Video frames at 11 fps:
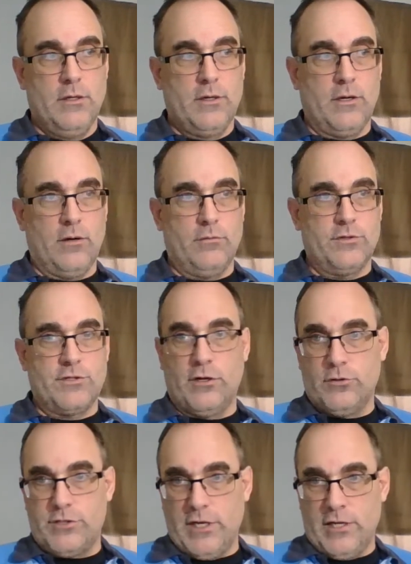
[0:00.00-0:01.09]
You know, just
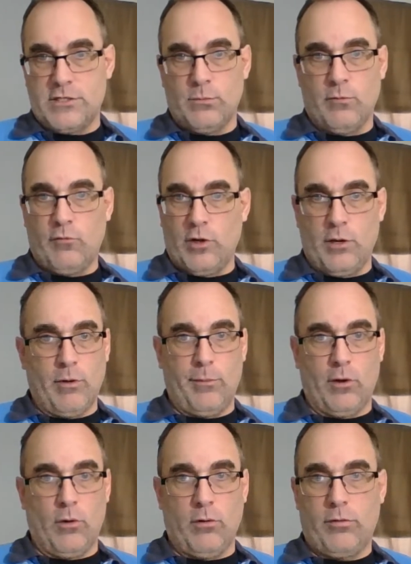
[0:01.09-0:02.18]
understand some of what you might be
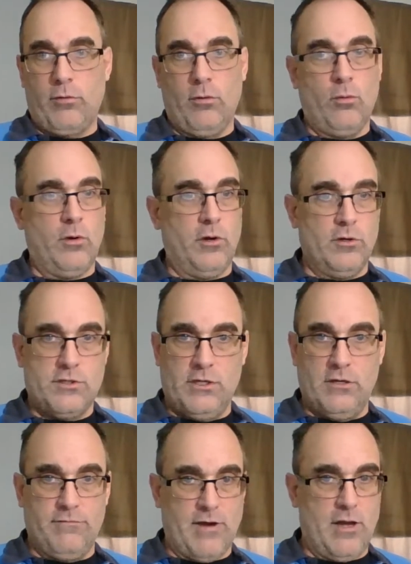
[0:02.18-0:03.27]
going through and you just need
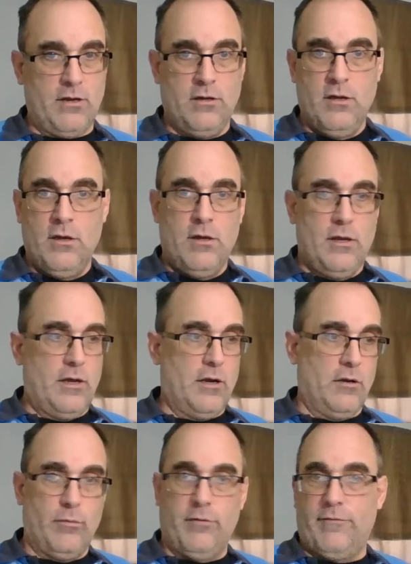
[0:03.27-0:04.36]
to vent and a
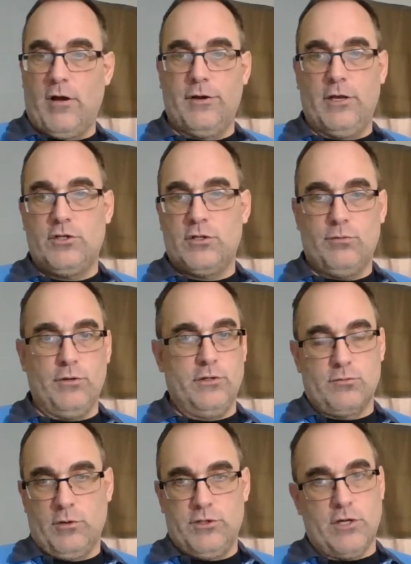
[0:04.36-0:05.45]
little bit of validation, please
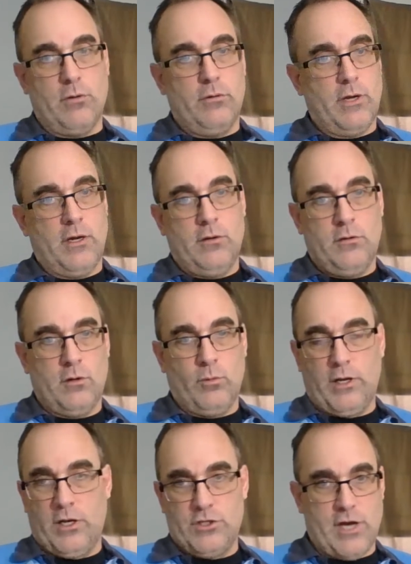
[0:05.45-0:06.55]
reach out and, and we
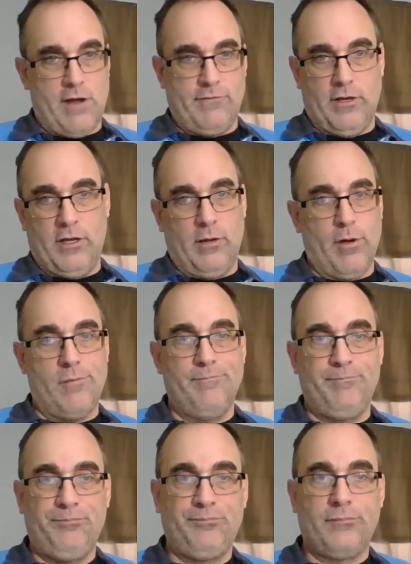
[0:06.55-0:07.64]
can chat via email.
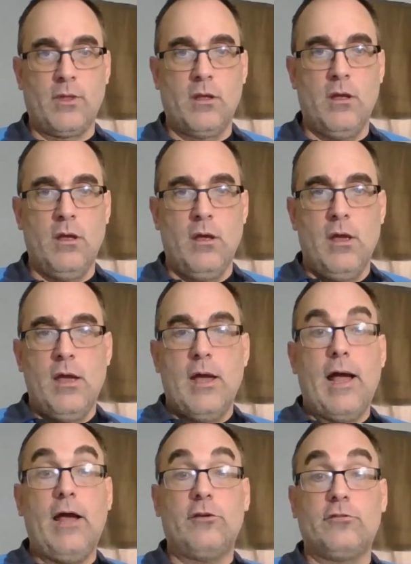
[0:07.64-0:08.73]

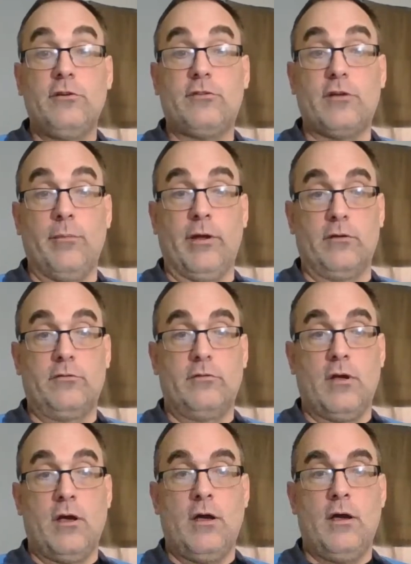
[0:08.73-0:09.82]
Ashley Stubbings,
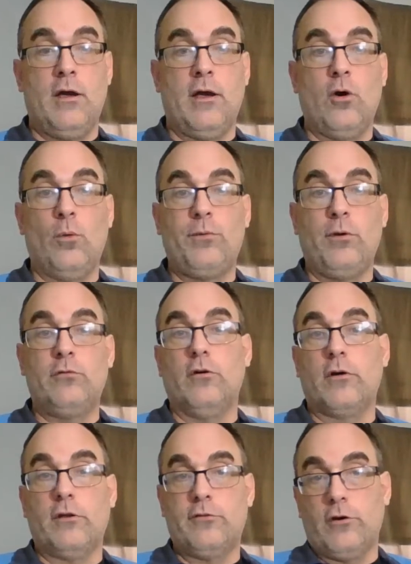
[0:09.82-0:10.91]
uh, I hope you still
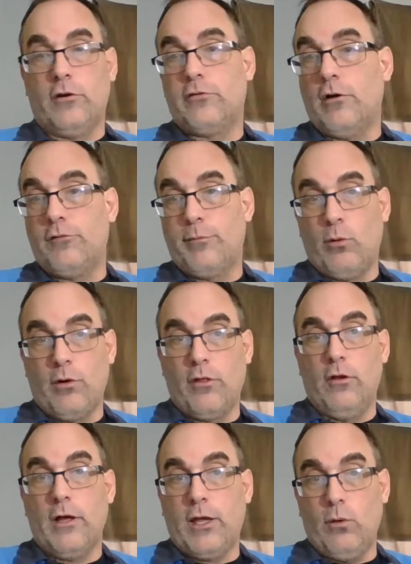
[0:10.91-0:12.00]
consider yourself to be one of the
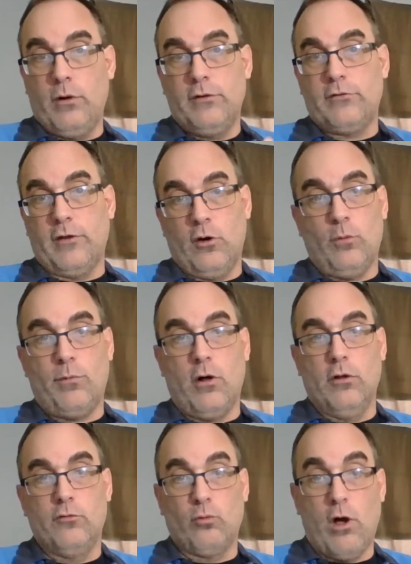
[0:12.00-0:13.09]
lucky ones and I hope
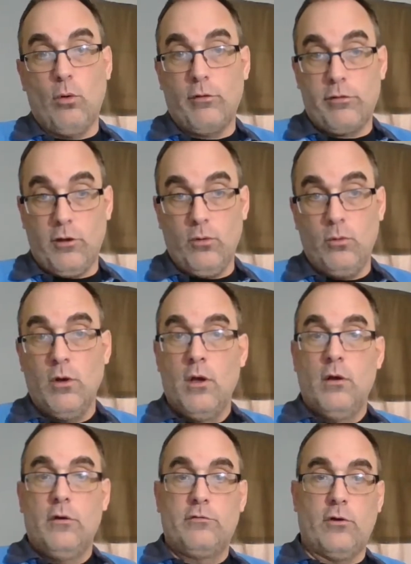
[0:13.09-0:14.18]
all is well with you.
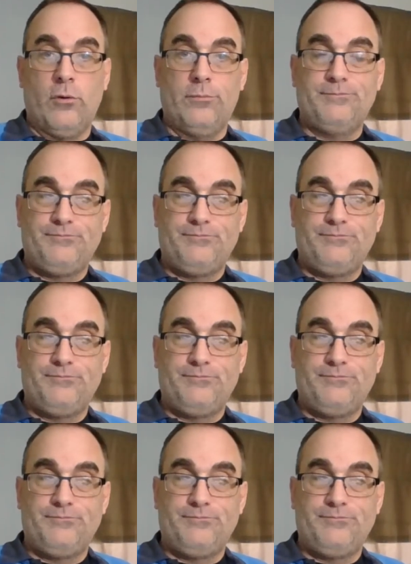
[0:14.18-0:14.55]
So,